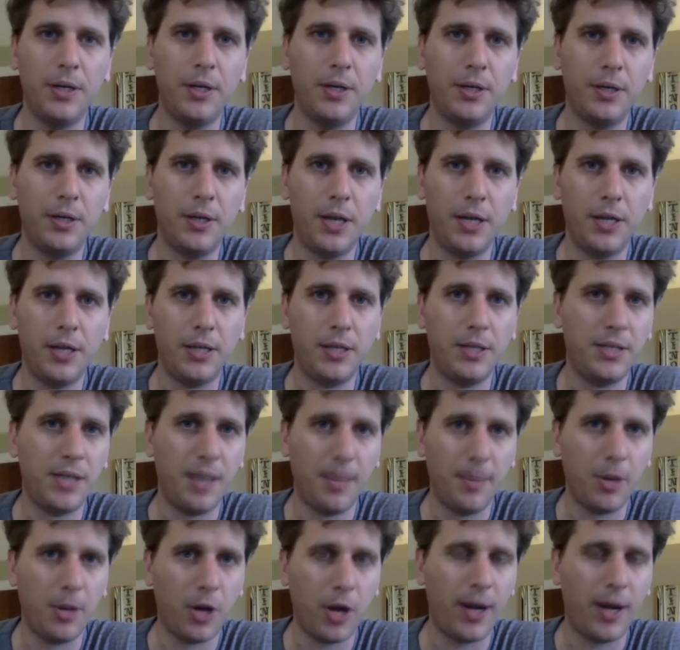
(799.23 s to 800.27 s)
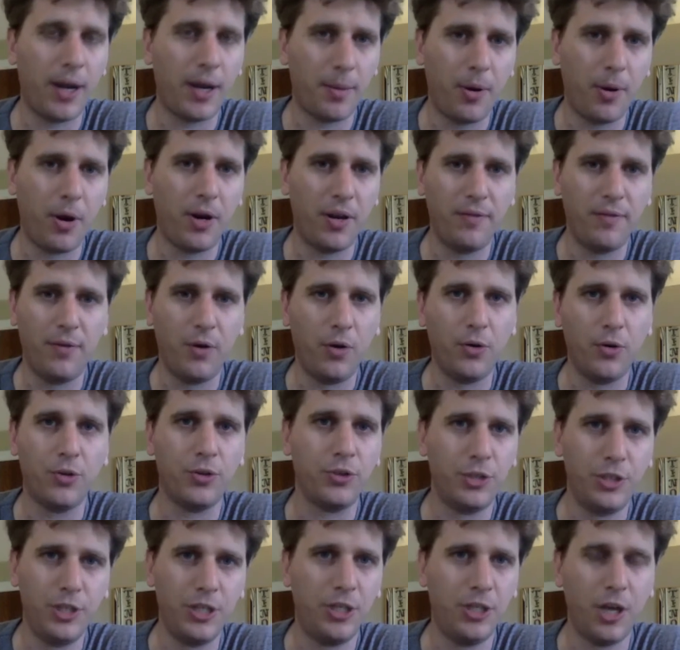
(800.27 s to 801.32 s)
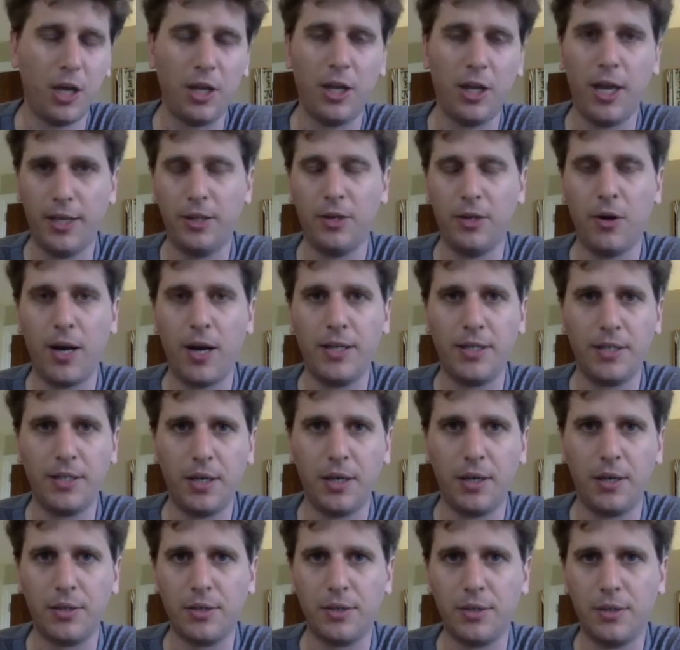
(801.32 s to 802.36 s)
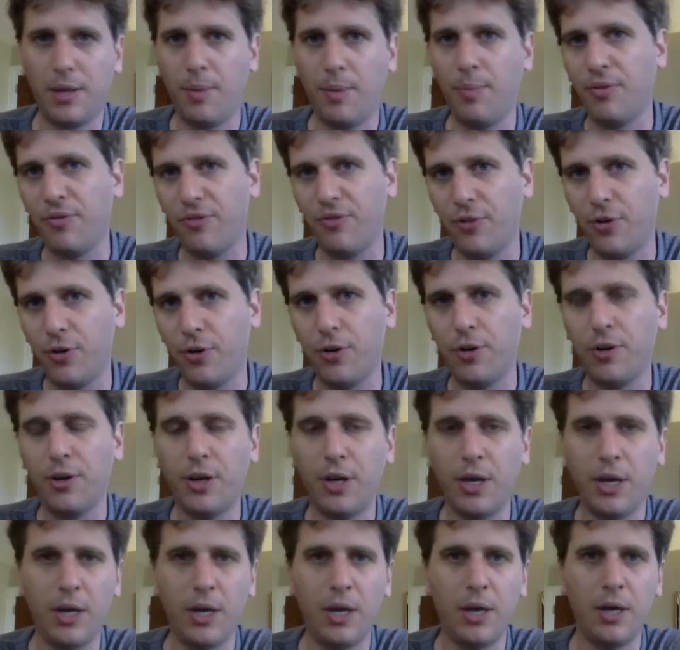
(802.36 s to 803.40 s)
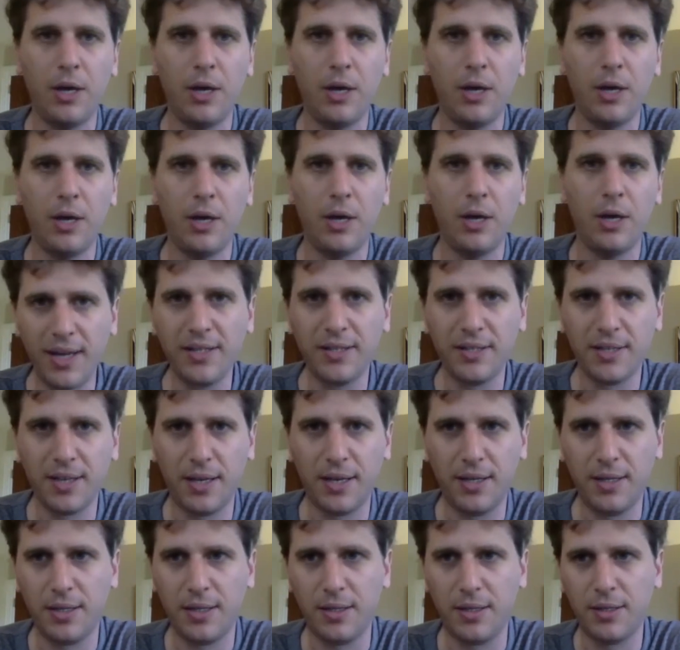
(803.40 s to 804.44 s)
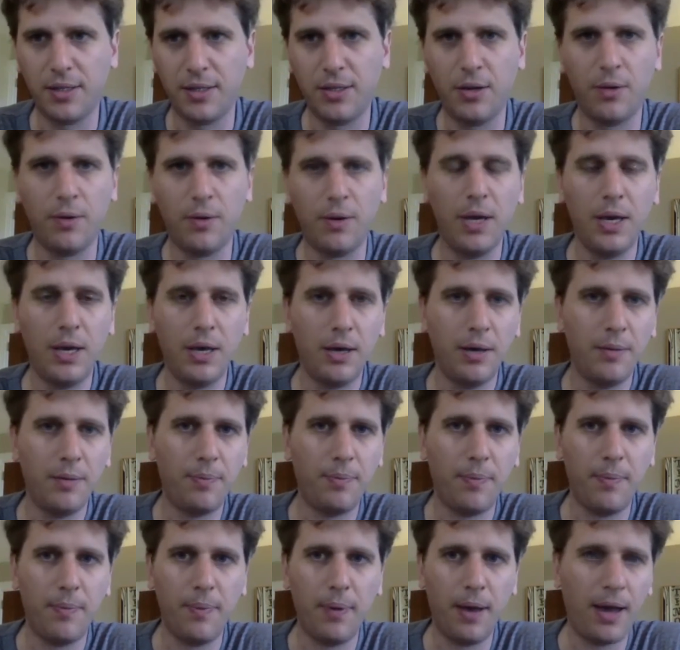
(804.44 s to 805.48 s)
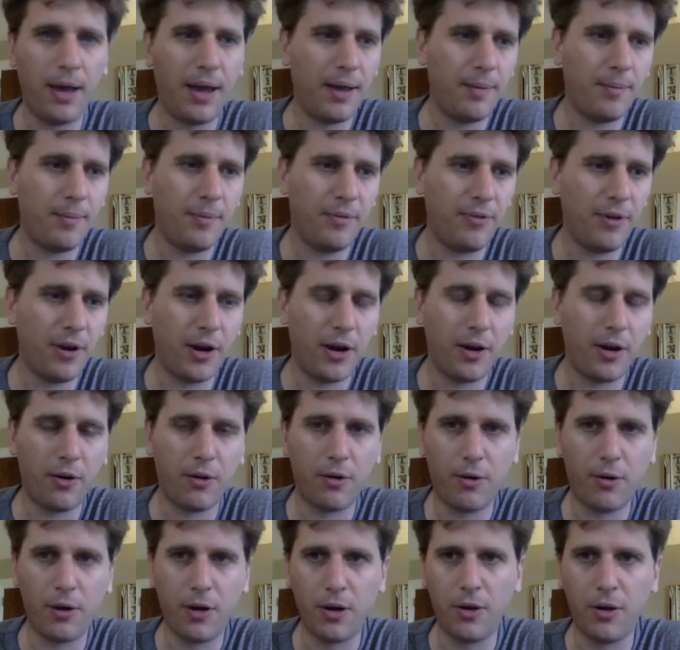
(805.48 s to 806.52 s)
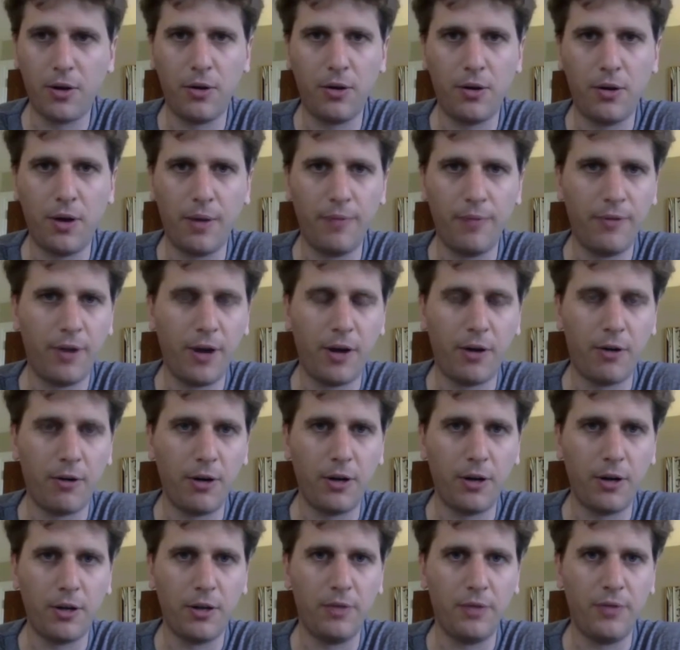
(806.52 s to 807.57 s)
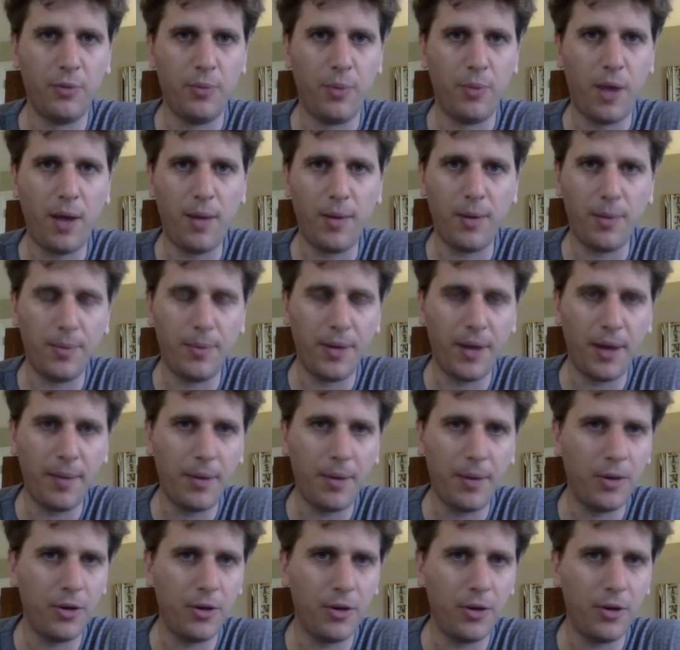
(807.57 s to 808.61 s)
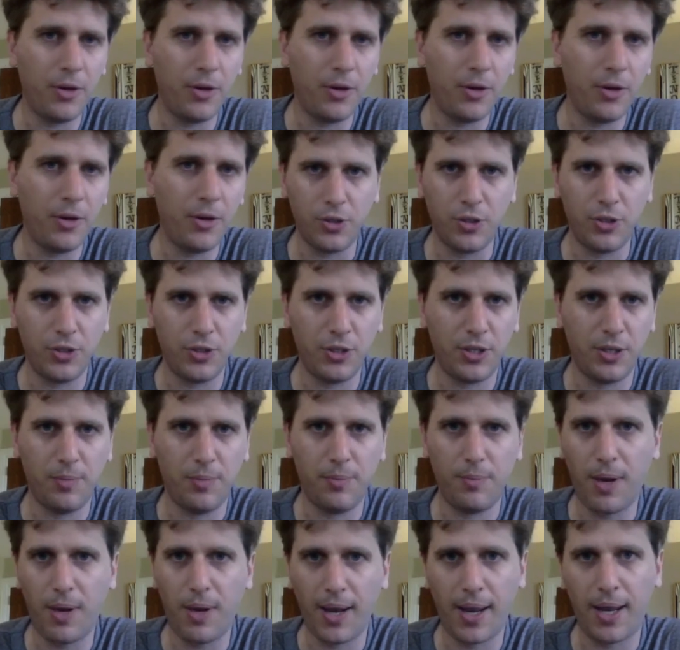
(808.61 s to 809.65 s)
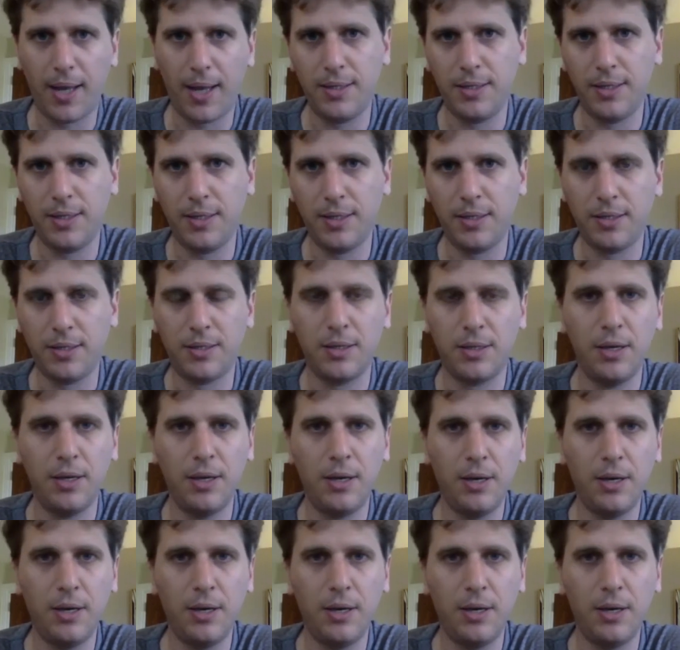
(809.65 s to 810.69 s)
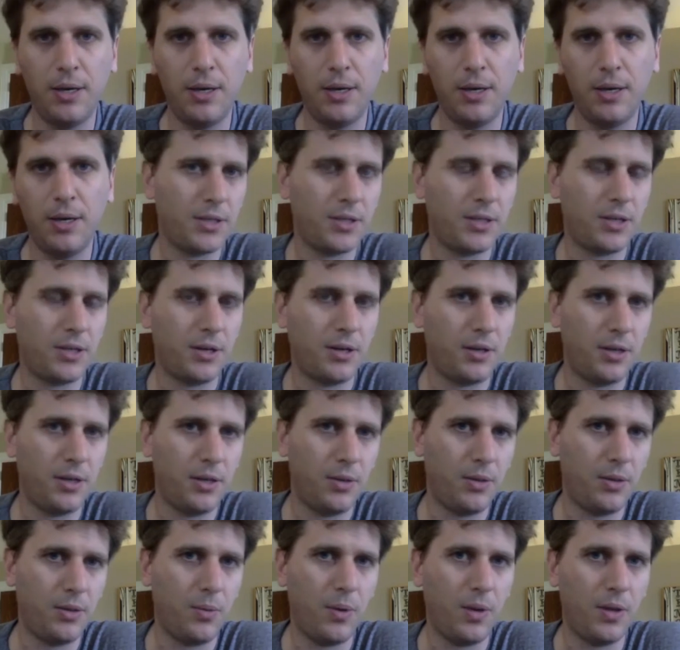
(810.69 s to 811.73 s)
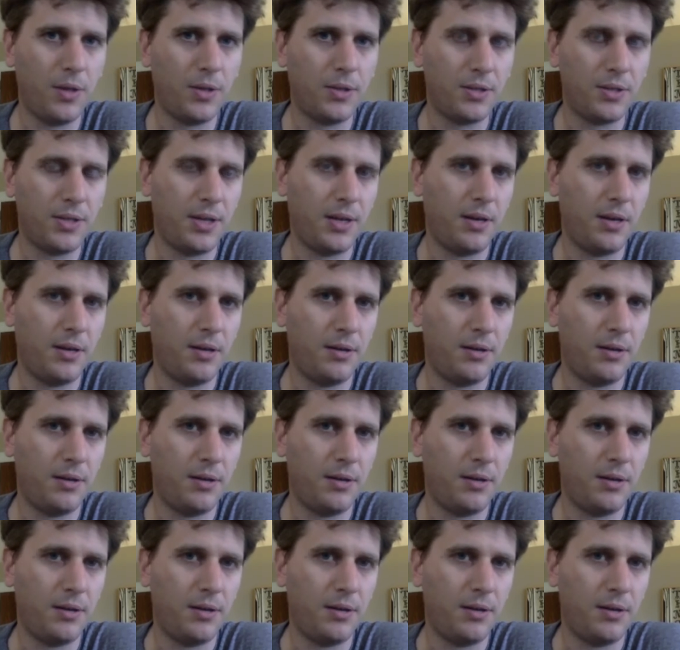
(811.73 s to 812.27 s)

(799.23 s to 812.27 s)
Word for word: right? The Democratic Party voters did not like their ideas. They preferred mm. Biden's ideas, you know. I am a very critical, I'm very critical of Obama, but I'm under no illusions that my ideas are necessarily the ones that